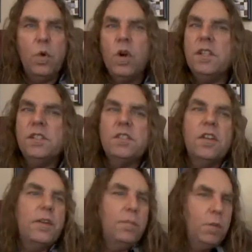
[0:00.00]
Wood is
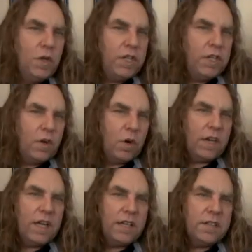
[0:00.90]

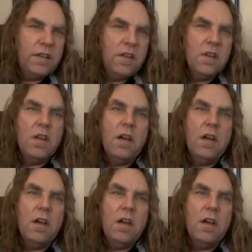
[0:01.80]
community-oriented,